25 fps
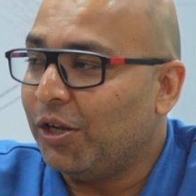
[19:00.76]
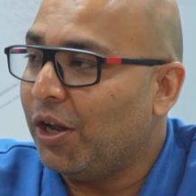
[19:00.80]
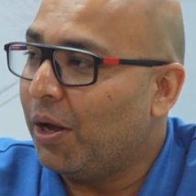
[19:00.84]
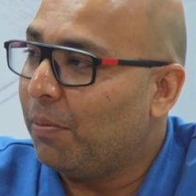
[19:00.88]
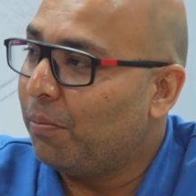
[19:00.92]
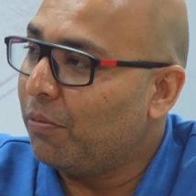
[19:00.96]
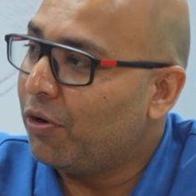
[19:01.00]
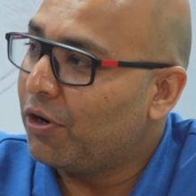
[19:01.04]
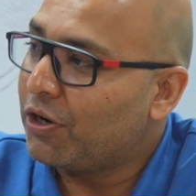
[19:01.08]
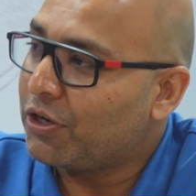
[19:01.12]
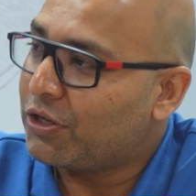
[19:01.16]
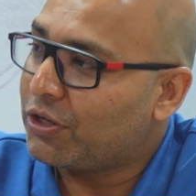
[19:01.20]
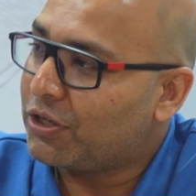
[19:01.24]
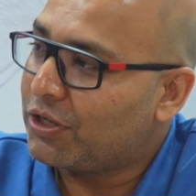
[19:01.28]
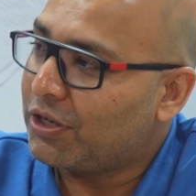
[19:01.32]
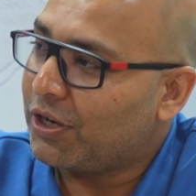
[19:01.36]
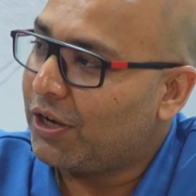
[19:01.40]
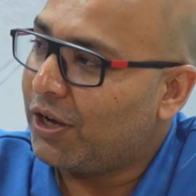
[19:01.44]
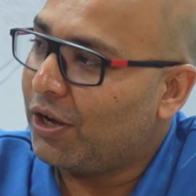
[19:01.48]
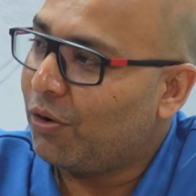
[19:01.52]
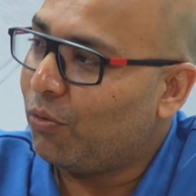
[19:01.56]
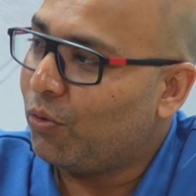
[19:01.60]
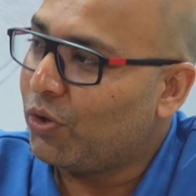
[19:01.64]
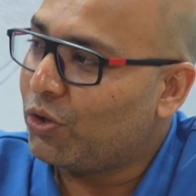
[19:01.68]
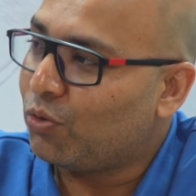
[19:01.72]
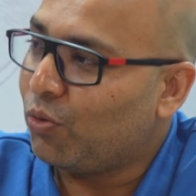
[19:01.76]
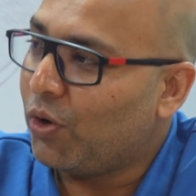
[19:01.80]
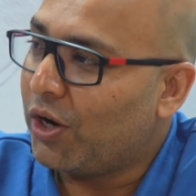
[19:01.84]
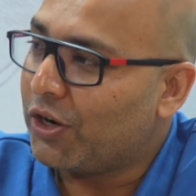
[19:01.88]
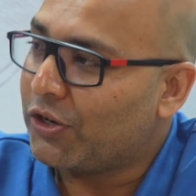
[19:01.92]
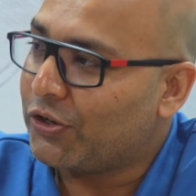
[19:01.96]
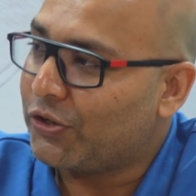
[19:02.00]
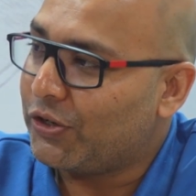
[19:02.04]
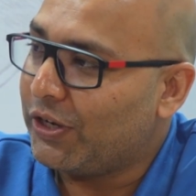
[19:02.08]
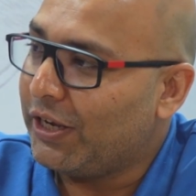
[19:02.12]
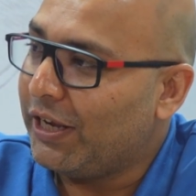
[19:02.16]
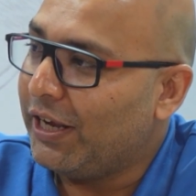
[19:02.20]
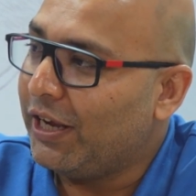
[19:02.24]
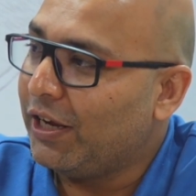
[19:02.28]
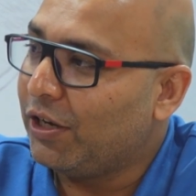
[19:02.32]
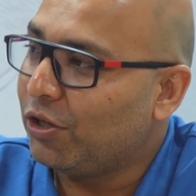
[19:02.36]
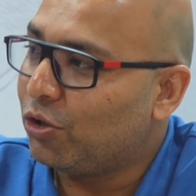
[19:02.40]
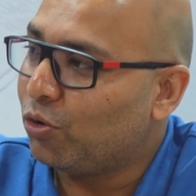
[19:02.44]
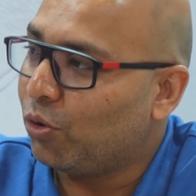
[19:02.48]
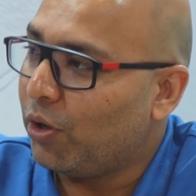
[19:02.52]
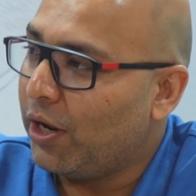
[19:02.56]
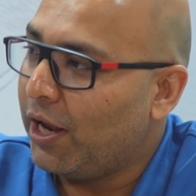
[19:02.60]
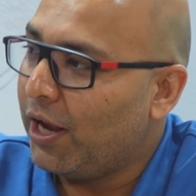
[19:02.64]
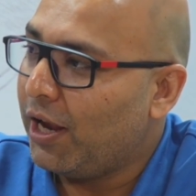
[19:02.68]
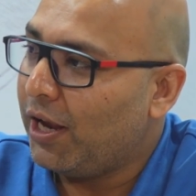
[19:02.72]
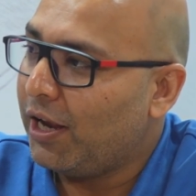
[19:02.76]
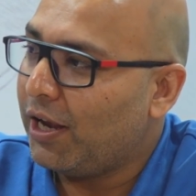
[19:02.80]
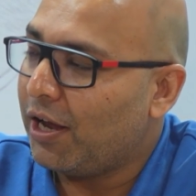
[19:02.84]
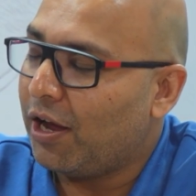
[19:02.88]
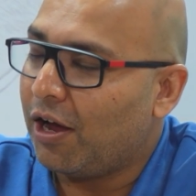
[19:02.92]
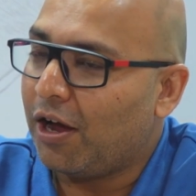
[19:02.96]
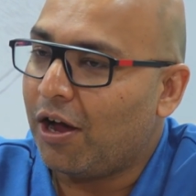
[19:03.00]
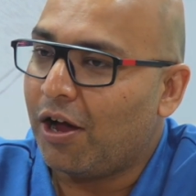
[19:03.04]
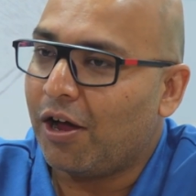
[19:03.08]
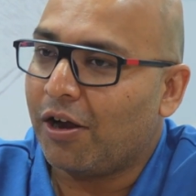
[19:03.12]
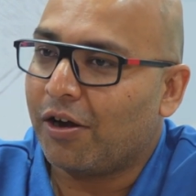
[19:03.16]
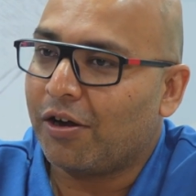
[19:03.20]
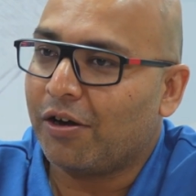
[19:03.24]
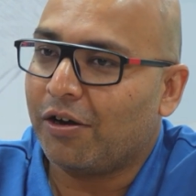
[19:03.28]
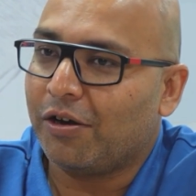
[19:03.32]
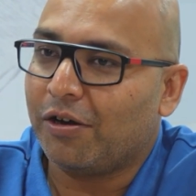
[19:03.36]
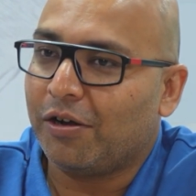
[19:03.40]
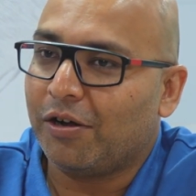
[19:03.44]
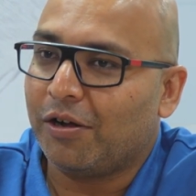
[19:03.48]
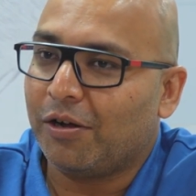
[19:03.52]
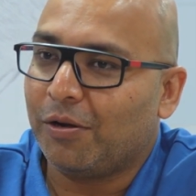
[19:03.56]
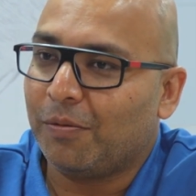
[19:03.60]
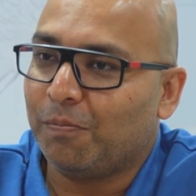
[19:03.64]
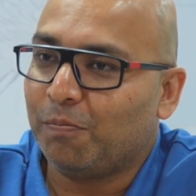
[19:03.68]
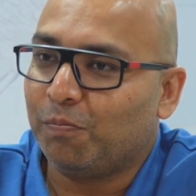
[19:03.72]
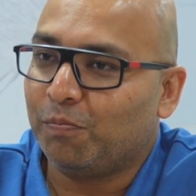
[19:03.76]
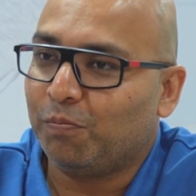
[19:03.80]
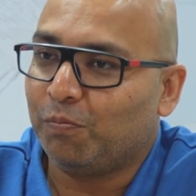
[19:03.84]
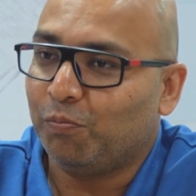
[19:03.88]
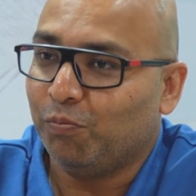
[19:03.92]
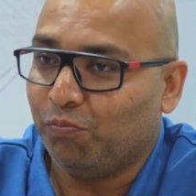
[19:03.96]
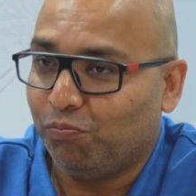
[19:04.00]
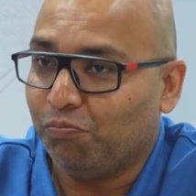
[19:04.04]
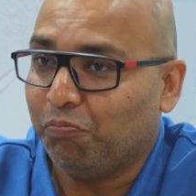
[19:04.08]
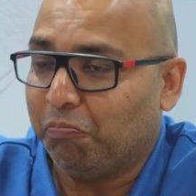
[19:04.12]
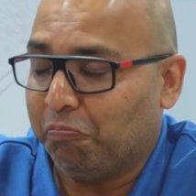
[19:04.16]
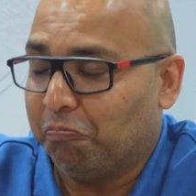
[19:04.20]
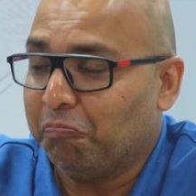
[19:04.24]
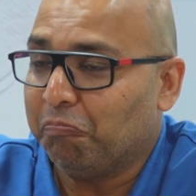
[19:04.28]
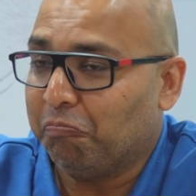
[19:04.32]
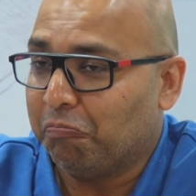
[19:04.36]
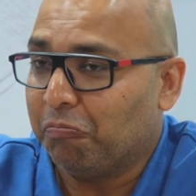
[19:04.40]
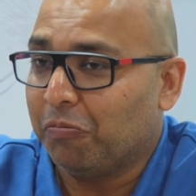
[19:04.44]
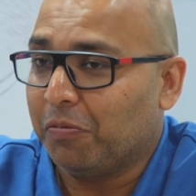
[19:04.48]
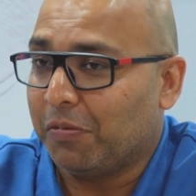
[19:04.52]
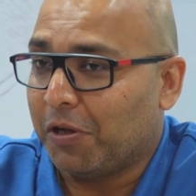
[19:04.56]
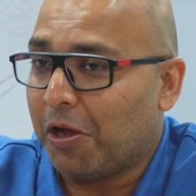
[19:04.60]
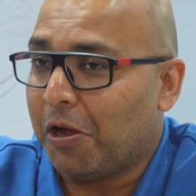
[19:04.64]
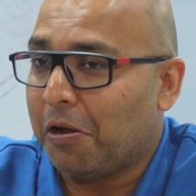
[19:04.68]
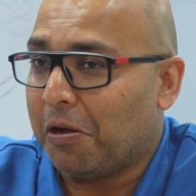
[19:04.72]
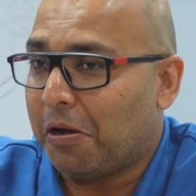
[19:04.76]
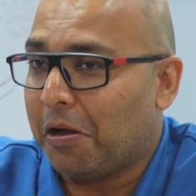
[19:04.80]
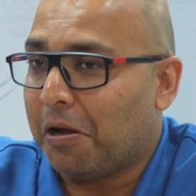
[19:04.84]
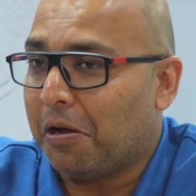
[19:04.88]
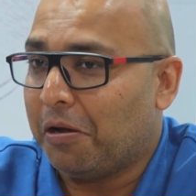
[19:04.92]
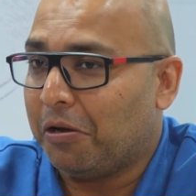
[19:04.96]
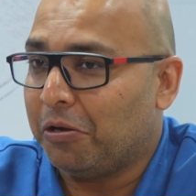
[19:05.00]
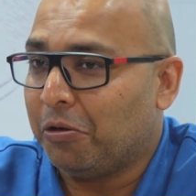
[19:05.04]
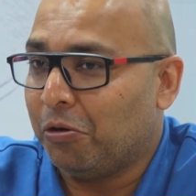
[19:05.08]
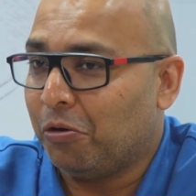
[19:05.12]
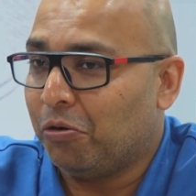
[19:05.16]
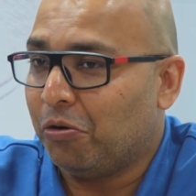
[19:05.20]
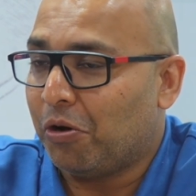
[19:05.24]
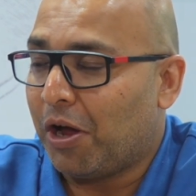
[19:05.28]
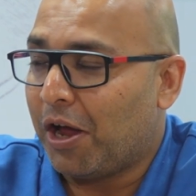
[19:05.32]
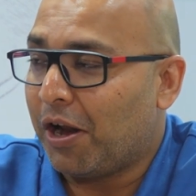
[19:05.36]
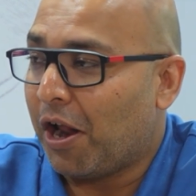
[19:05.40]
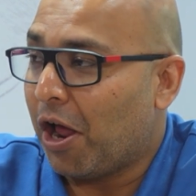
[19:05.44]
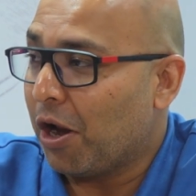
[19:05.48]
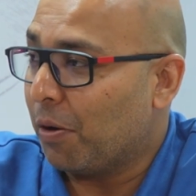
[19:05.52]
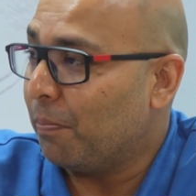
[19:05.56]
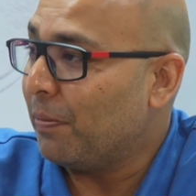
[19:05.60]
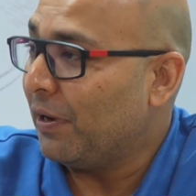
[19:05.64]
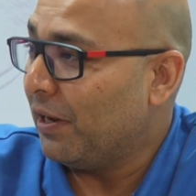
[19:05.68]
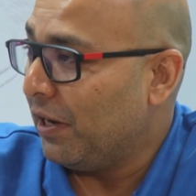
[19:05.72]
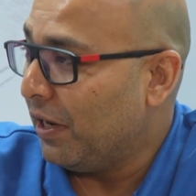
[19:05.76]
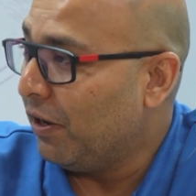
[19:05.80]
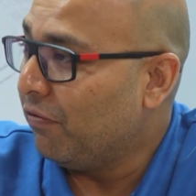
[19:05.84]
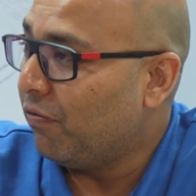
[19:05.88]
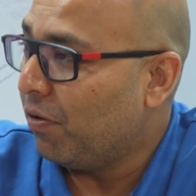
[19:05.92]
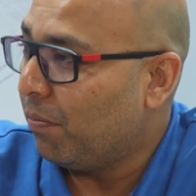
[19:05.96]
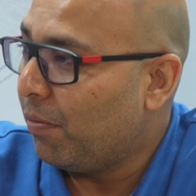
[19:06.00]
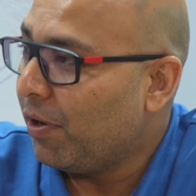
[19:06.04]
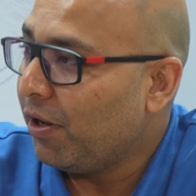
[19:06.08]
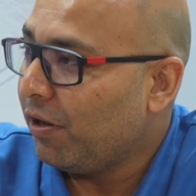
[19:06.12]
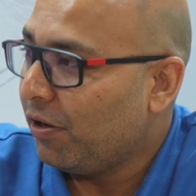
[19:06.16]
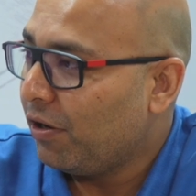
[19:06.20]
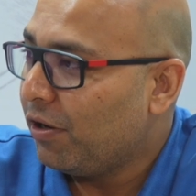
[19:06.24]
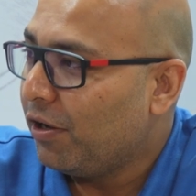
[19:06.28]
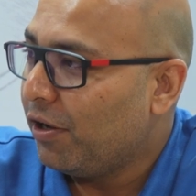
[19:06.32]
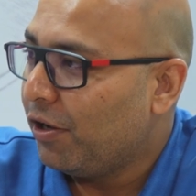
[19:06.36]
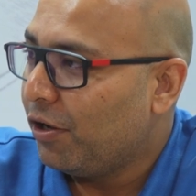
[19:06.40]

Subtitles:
numbers which we are seeing today are believable.